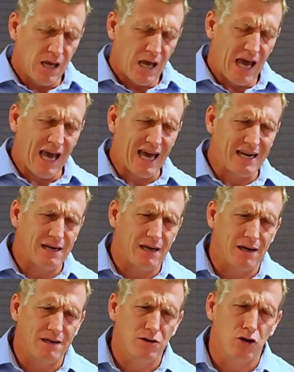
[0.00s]
And,
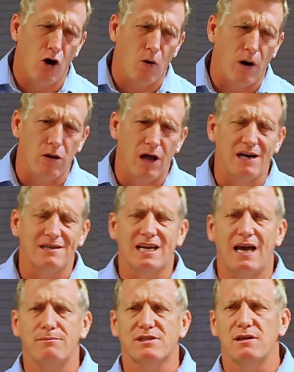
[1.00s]
uh, you know, a lot of
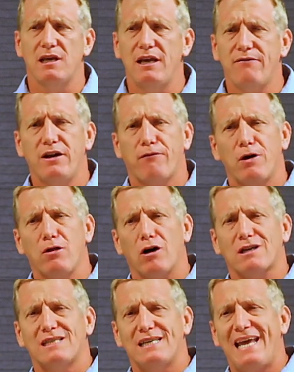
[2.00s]
times, even if we
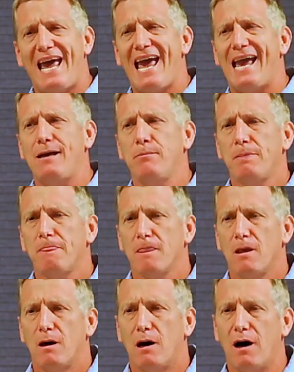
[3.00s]
look today,
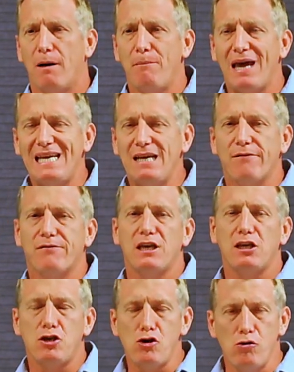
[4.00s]
uh, many of the
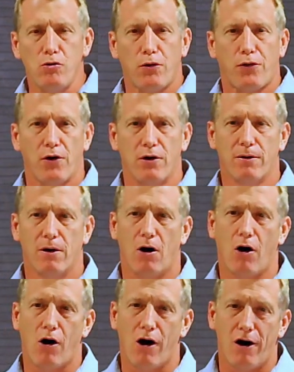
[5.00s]
youth
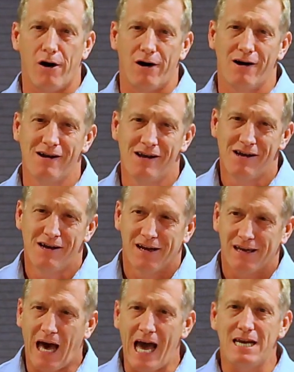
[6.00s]
are
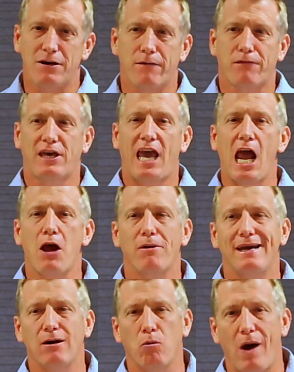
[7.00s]
kind of
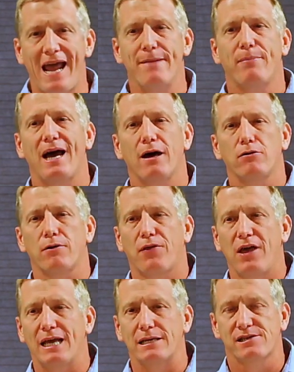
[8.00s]
carried away by other
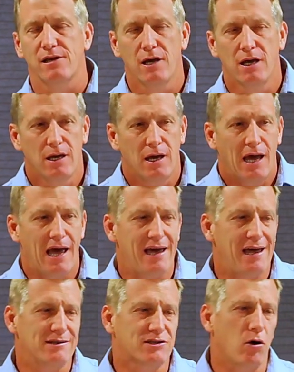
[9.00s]
things. And,
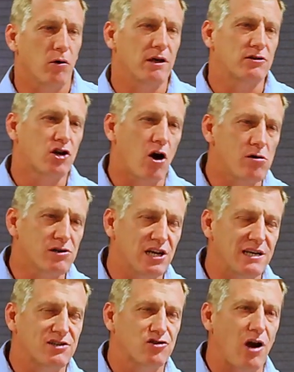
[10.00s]
and, so the church
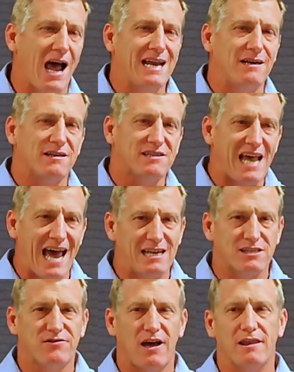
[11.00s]
has tried to
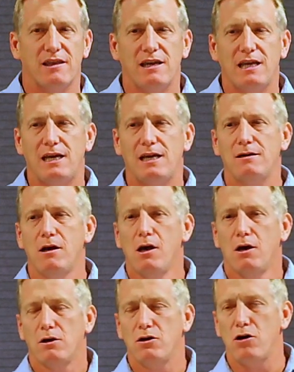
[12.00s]
satisfy the need.
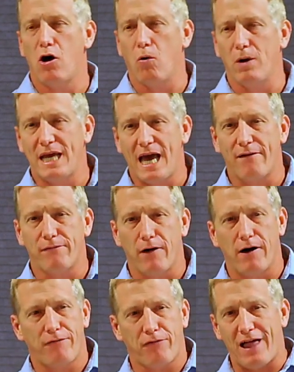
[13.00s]
You know, we have
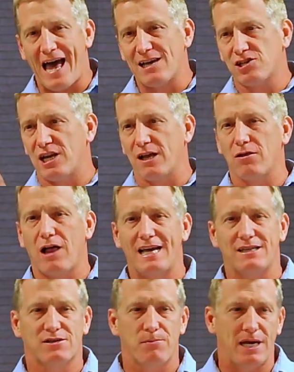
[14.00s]
uh, flashing
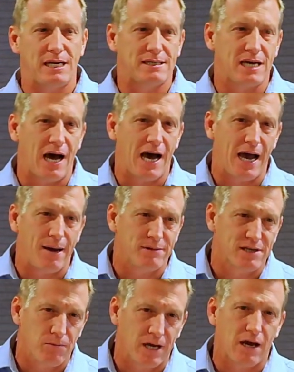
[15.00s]
lights many times,
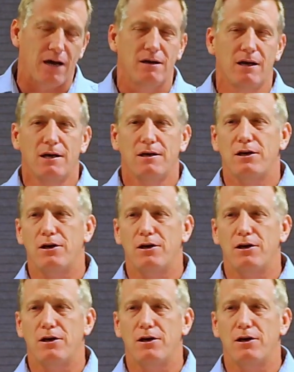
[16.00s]
and we got, you